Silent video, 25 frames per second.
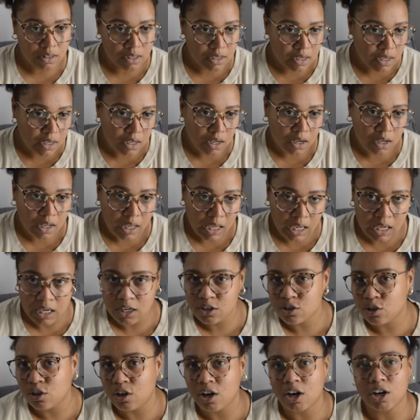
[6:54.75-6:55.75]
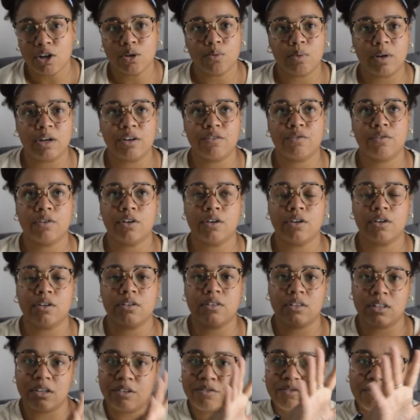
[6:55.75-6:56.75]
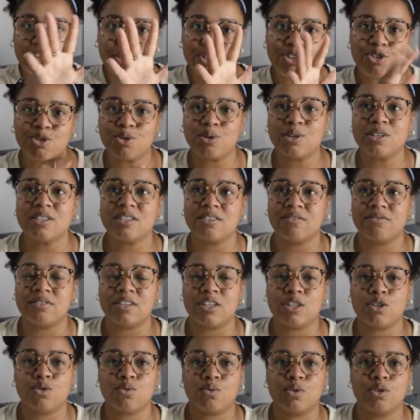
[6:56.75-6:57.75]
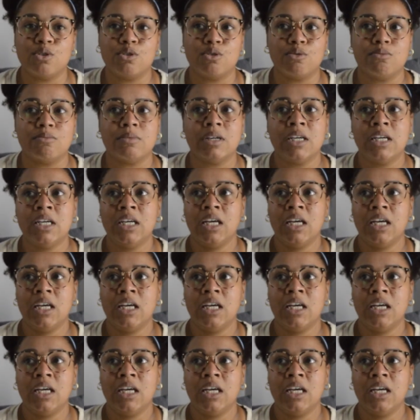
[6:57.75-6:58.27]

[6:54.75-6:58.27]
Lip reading: the handle hardware for the French doors of this room,